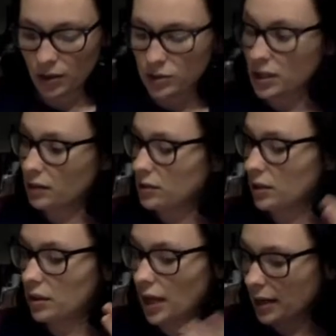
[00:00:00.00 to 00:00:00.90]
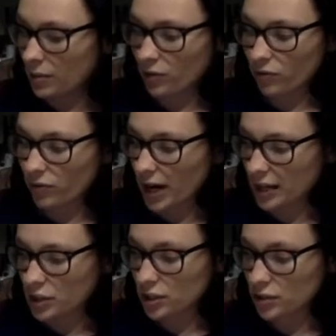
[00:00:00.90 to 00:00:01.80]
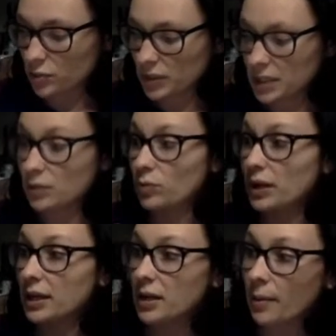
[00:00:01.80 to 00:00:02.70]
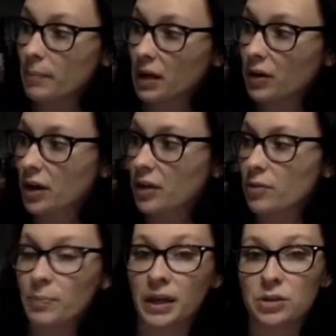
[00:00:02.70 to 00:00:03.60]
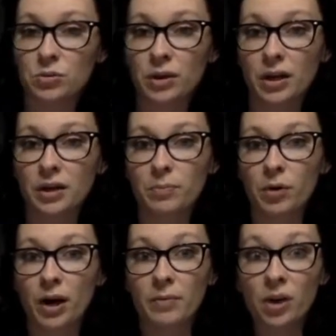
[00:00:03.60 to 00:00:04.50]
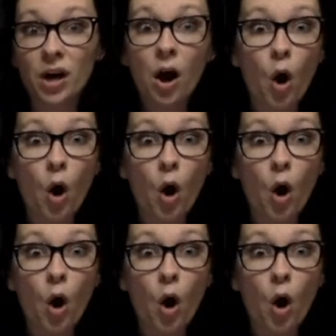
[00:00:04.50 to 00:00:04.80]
Talked a lot about fractions. We did read America, the Patriotic Primer.